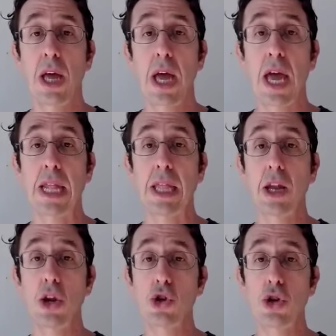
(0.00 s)
and
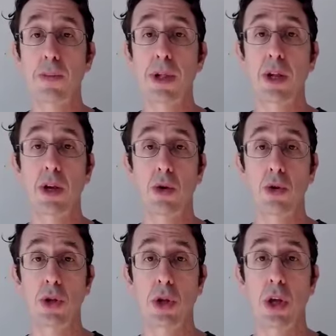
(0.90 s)
leadership
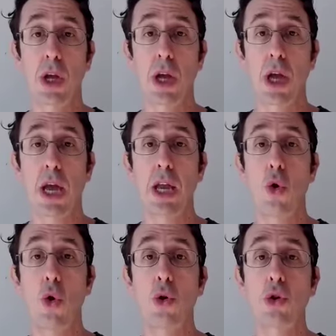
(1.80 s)
skills in
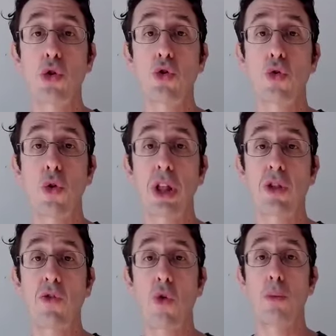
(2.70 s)
order to
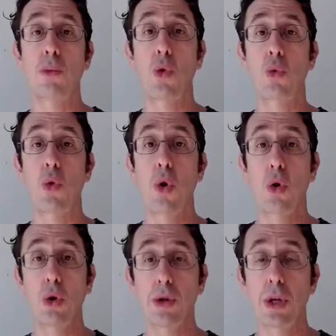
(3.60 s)
transform their
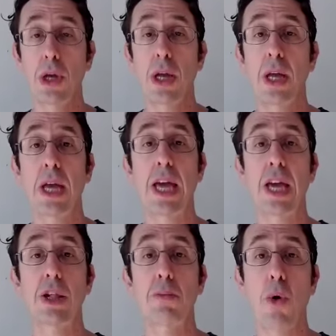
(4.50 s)
world
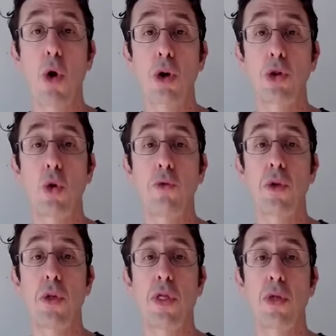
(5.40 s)
as part of
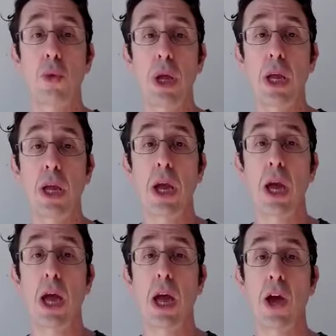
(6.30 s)
the
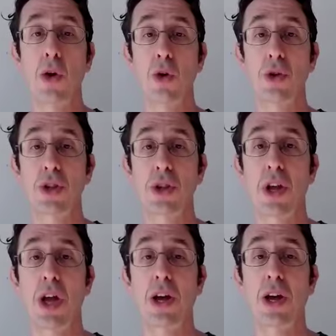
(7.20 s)
3Ls
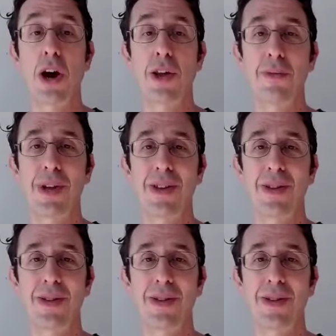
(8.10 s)
Academy.